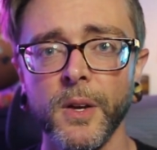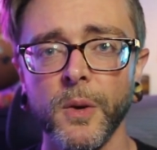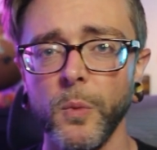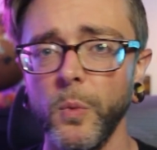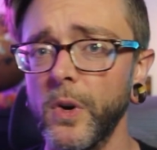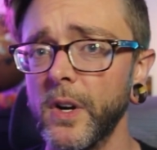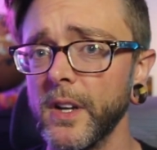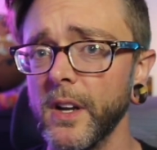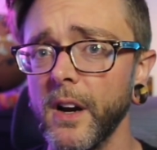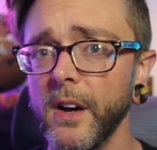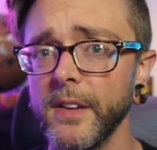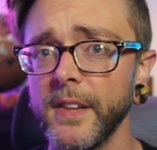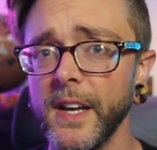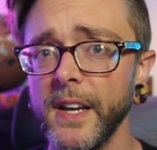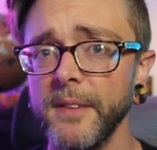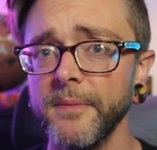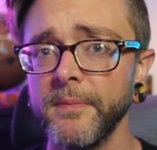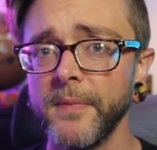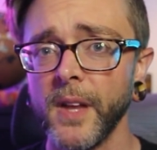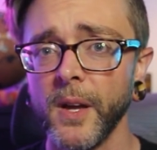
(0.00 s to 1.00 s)
What are
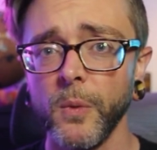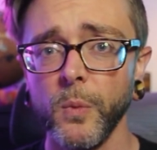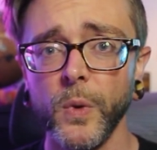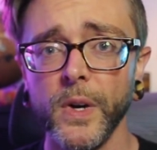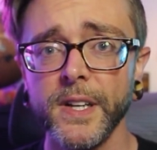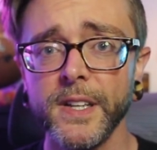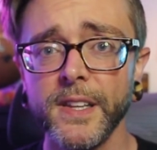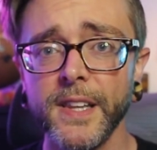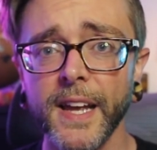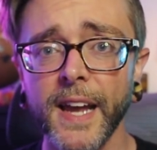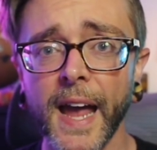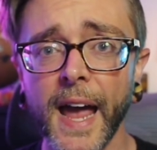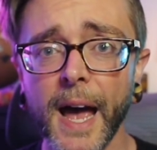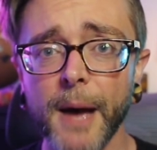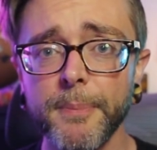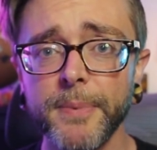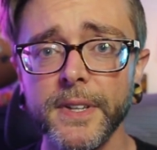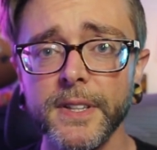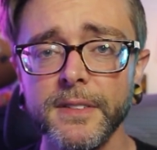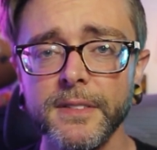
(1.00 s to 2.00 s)
they? When do they
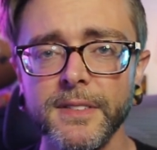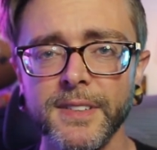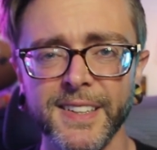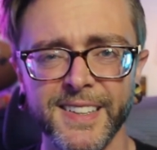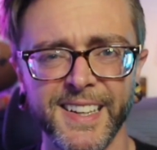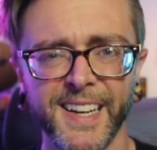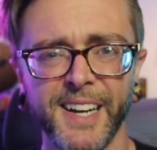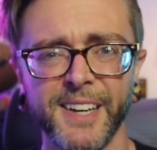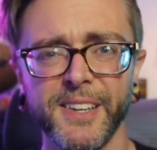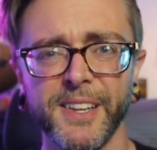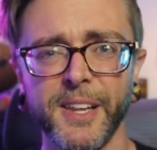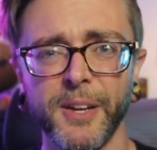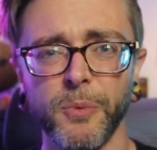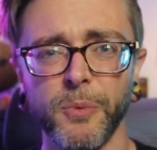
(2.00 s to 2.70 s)
happen? And how do they